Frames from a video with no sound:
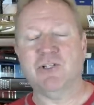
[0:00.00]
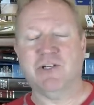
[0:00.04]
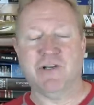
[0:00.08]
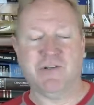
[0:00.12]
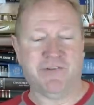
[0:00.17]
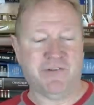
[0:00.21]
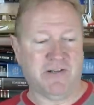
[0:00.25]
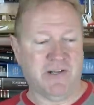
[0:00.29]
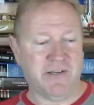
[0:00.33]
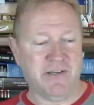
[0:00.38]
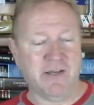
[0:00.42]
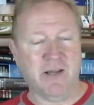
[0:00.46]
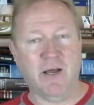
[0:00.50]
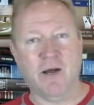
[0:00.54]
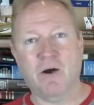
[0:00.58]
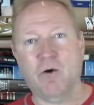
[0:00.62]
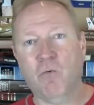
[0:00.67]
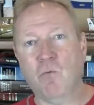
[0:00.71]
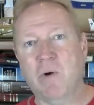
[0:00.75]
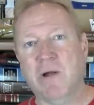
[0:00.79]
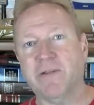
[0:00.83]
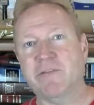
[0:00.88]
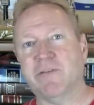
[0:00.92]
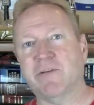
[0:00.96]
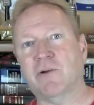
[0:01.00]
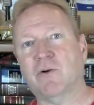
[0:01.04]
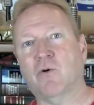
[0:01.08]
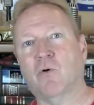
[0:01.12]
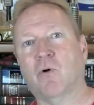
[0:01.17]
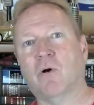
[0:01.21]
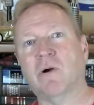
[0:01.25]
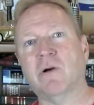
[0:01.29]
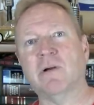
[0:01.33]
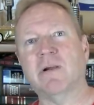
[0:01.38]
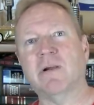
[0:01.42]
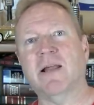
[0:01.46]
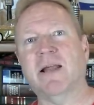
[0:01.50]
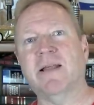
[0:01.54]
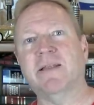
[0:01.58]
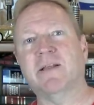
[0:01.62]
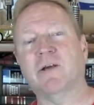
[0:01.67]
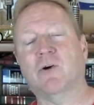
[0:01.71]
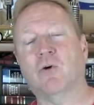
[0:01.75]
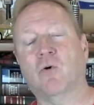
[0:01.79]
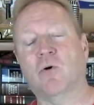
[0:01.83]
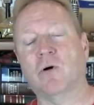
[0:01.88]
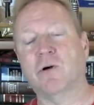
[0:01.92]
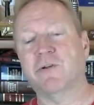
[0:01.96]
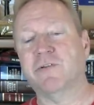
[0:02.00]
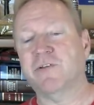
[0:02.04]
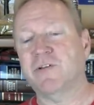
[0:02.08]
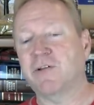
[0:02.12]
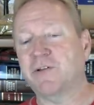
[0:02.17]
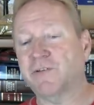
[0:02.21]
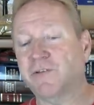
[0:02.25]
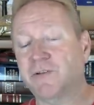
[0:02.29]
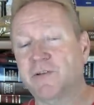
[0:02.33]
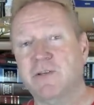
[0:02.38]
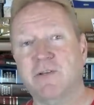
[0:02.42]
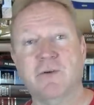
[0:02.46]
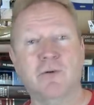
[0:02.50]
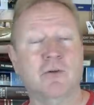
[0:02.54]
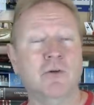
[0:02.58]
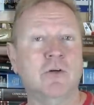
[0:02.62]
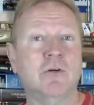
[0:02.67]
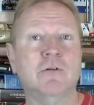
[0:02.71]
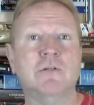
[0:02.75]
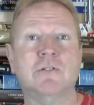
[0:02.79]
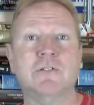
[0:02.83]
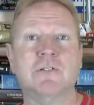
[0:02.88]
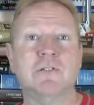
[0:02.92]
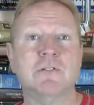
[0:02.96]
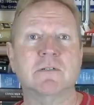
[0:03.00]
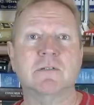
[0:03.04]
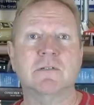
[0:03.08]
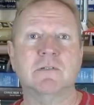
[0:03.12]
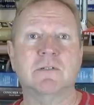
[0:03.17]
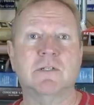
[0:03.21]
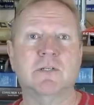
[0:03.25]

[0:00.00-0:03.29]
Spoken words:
She said no, went to court, and the court says, you lose.